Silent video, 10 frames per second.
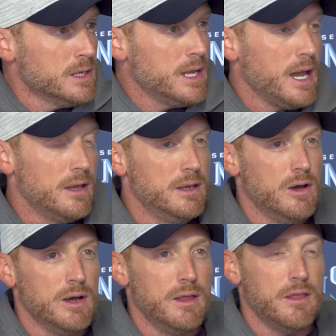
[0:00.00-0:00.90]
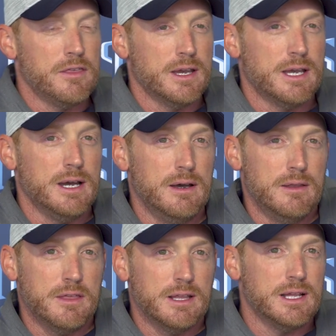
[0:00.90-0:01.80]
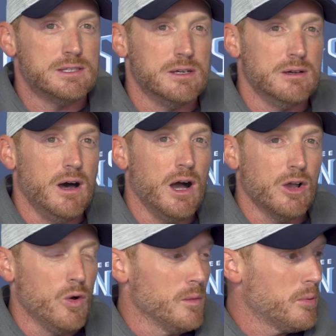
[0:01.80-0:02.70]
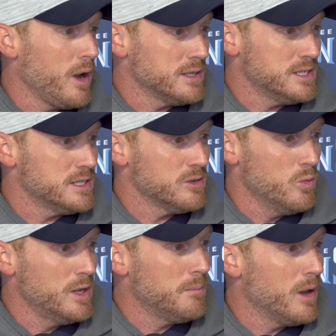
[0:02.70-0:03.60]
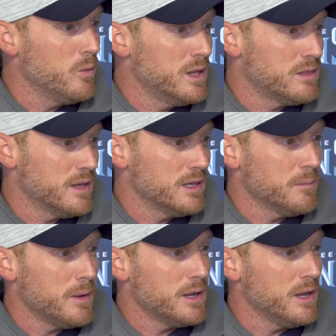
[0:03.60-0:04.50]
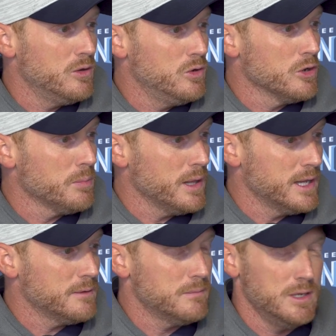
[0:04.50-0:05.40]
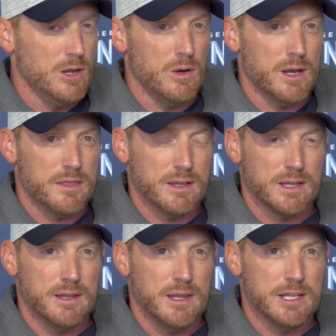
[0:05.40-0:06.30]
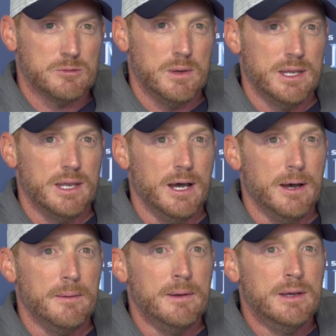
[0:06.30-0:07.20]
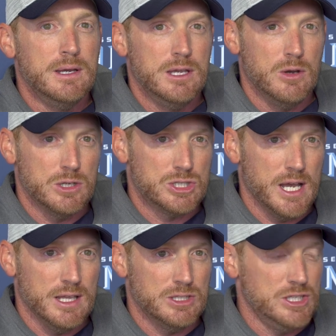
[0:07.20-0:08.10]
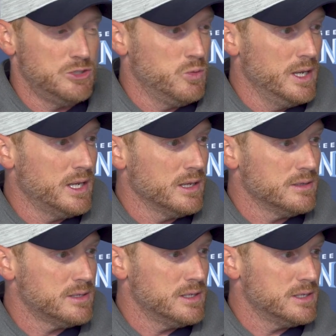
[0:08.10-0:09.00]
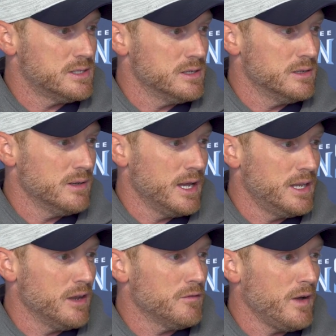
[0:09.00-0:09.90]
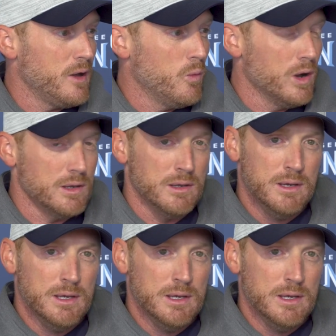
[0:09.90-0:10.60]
Yeah, you know, I think that's an ongoing process, a week-by-week thing, depending on who you're playing, you know, and I think that that's been, you know, a challenge each week is to identify what